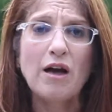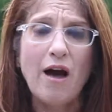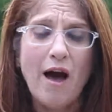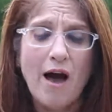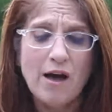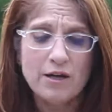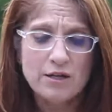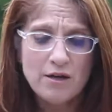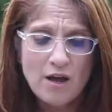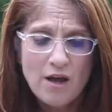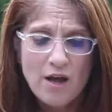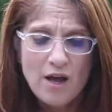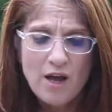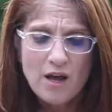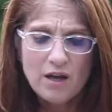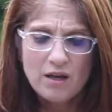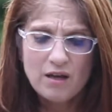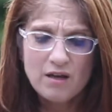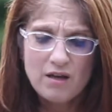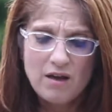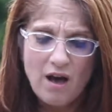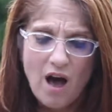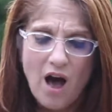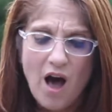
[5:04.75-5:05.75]
God.
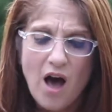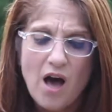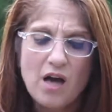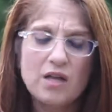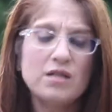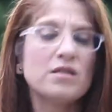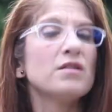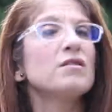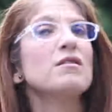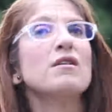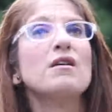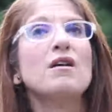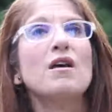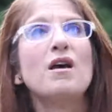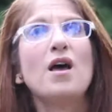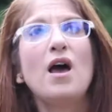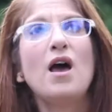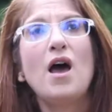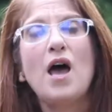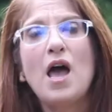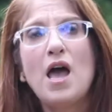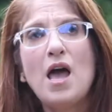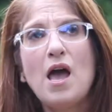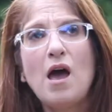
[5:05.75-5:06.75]
God
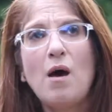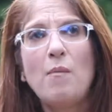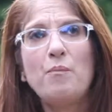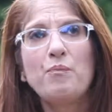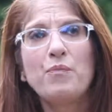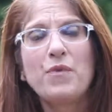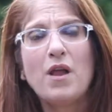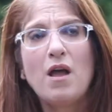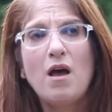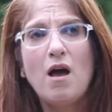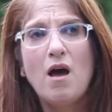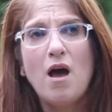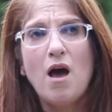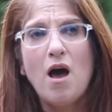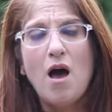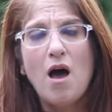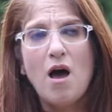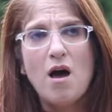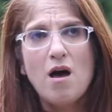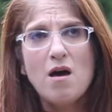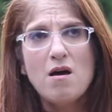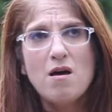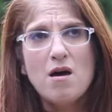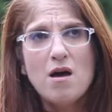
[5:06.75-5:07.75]
uh,
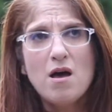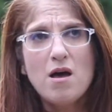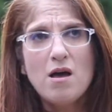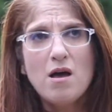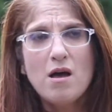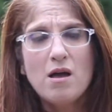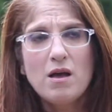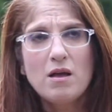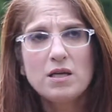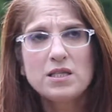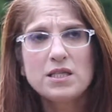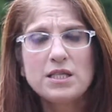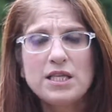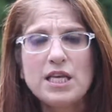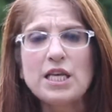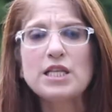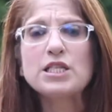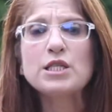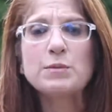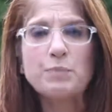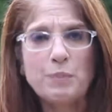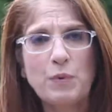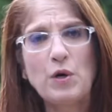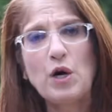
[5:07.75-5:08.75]
sees
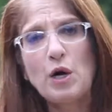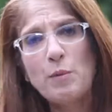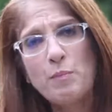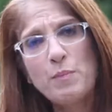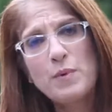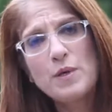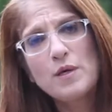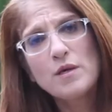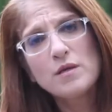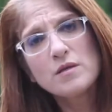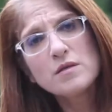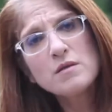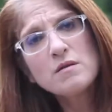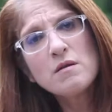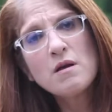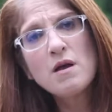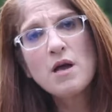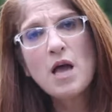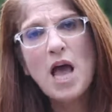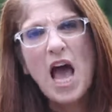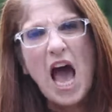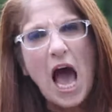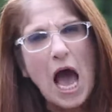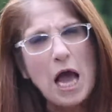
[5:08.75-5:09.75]
purpose
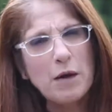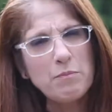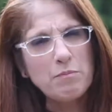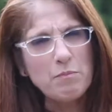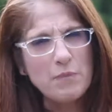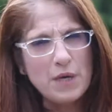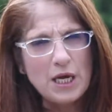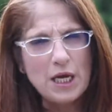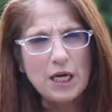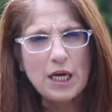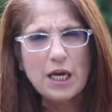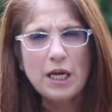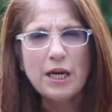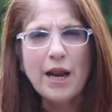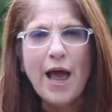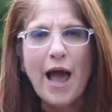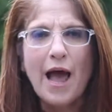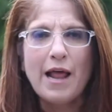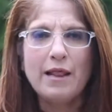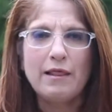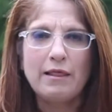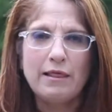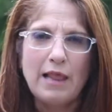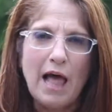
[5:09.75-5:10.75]
and meaning
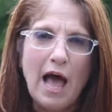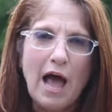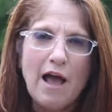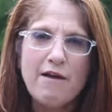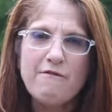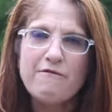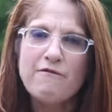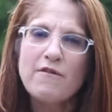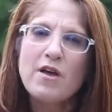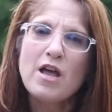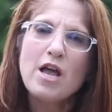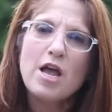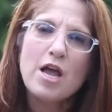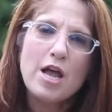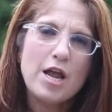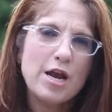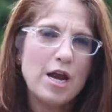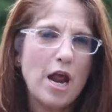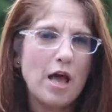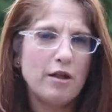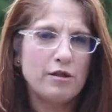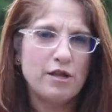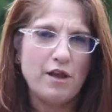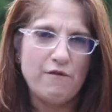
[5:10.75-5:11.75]
and life
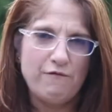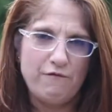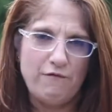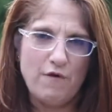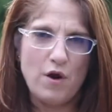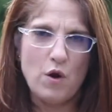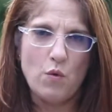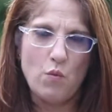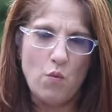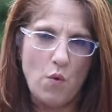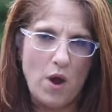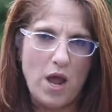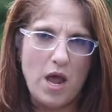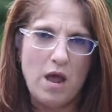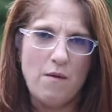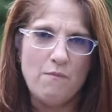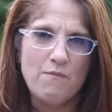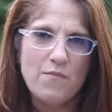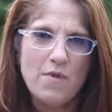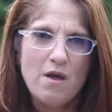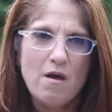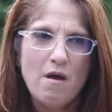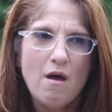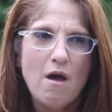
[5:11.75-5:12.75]
in a different way
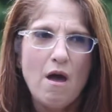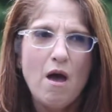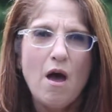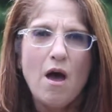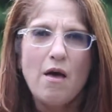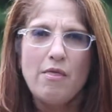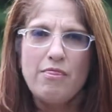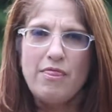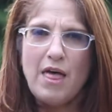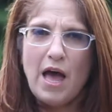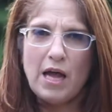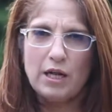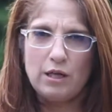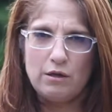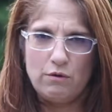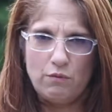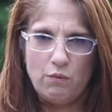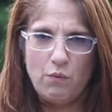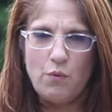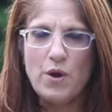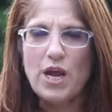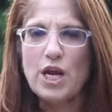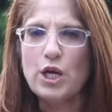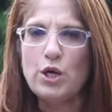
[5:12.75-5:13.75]
that
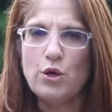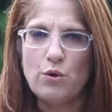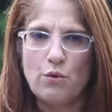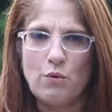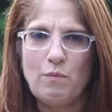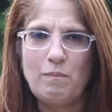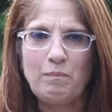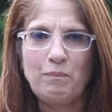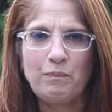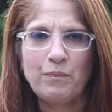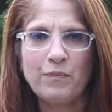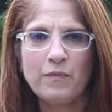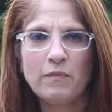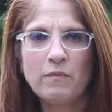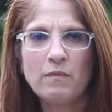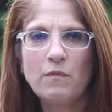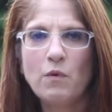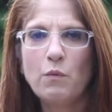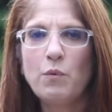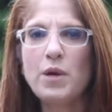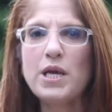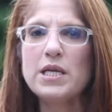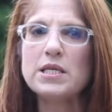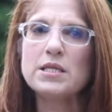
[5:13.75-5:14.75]
we do.
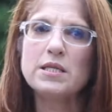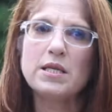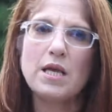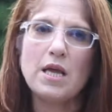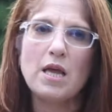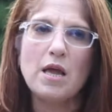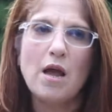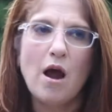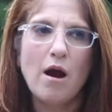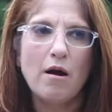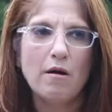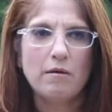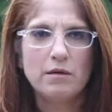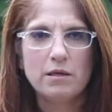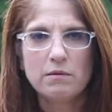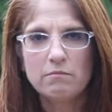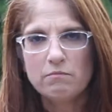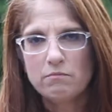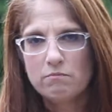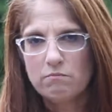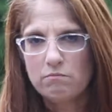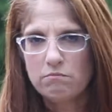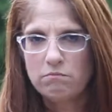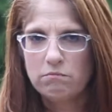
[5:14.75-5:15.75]
We see our
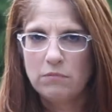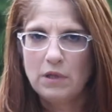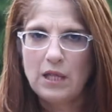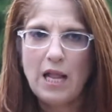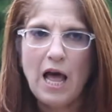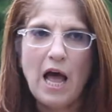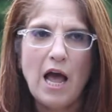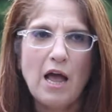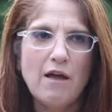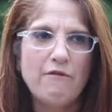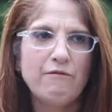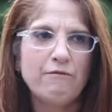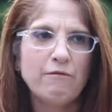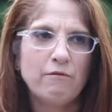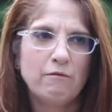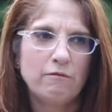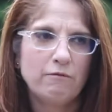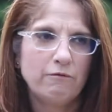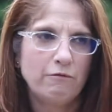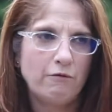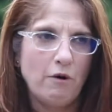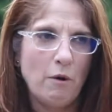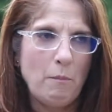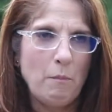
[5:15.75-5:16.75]
life
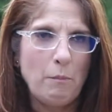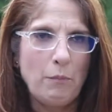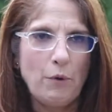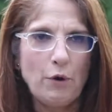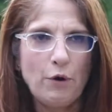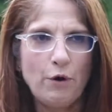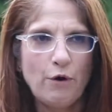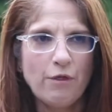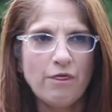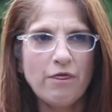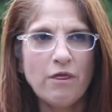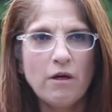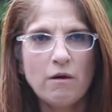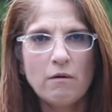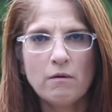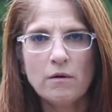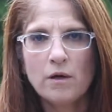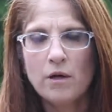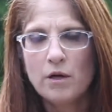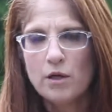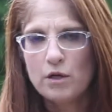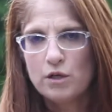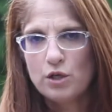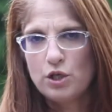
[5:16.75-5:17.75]
from birth
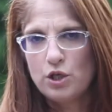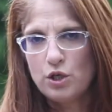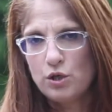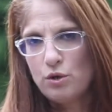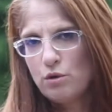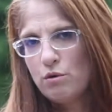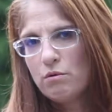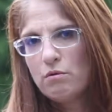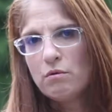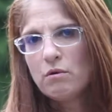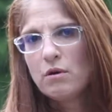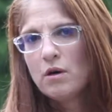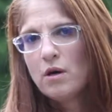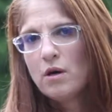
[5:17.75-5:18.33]
to